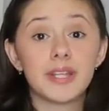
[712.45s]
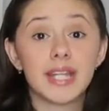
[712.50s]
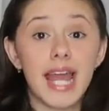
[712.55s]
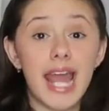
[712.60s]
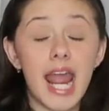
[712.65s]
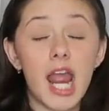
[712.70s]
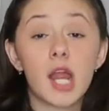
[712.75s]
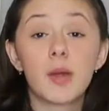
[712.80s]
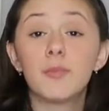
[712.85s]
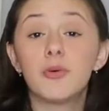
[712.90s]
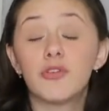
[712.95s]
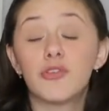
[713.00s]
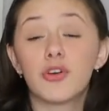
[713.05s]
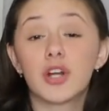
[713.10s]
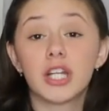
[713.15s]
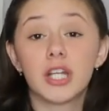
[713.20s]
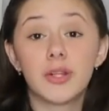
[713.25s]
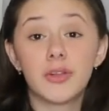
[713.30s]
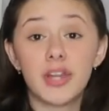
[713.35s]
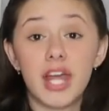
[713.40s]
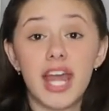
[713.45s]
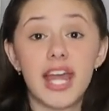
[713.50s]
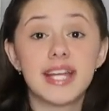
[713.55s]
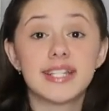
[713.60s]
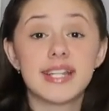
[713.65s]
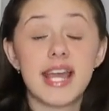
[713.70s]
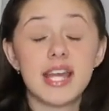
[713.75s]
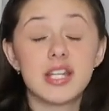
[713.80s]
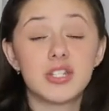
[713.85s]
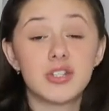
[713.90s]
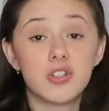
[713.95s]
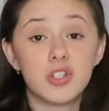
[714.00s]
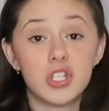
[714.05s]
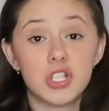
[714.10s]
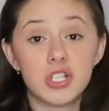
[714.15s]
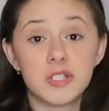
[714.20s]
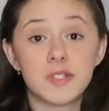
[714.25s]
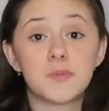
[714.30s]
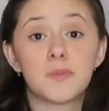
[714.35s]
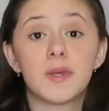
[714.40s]
in the air before you land and do
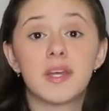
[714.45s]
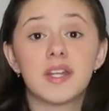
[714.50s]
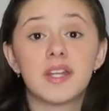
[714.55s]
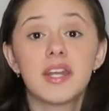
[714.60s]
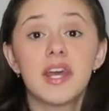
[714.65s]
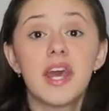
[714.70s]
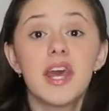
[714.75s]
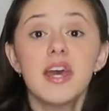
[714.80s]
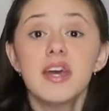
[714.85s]
your spin.